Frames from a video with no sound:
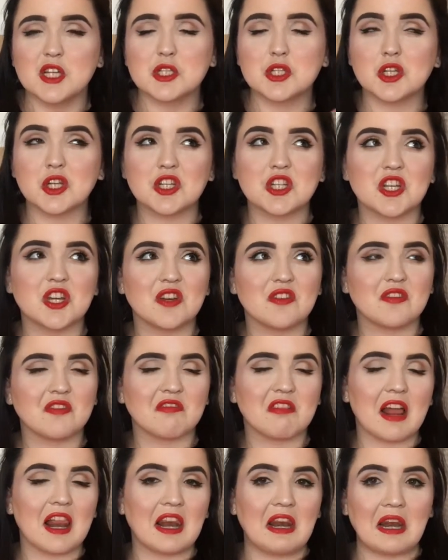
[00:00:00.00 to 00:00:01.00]
sort of
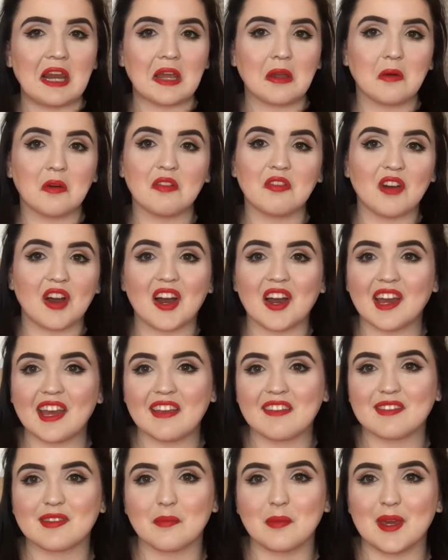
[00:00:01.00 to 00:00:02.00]

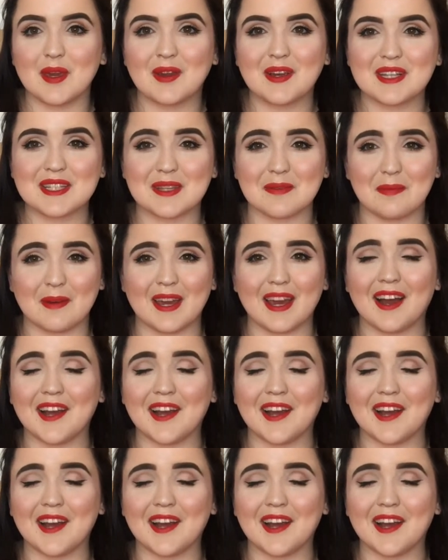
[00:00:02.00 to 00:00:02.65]
liquefies the mucus a bit.